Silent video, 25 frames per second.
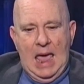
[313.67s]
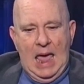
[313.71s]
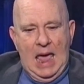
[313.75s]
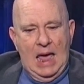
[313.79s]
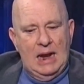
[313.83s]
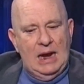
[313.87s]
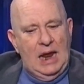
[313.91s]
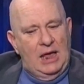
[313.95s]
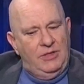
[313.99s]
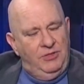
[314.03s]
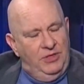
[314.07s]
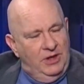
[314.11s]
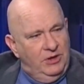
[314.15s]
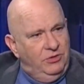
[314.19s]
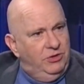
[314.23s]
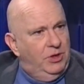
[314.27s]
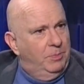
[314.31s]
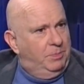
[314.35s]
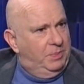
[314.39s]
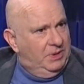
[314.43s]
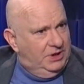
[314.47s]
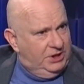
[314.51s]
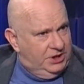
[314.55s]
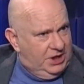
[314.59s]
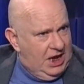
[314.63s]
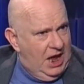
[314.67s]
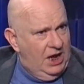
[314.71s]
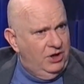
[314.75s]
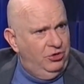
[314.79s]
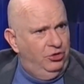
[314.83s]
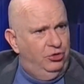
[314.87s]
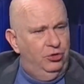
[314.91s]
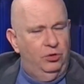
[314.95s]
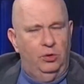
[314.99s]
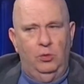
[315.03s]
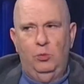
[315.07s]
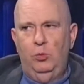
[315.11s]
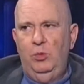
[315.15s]
and I think the
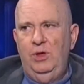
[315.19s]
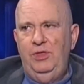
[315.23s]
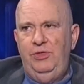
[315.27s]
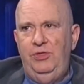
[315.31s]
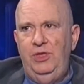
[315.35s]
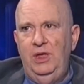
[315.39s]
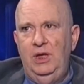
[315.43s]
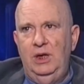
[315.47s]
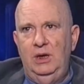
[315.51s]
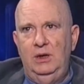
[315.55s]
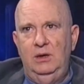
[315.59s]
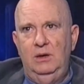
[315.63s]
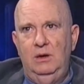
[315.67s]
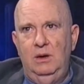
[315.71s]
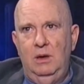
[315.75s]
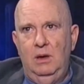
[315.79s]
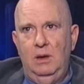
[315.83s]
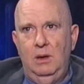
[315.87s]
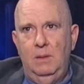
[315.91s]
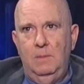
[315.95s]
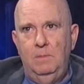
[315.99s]
potential within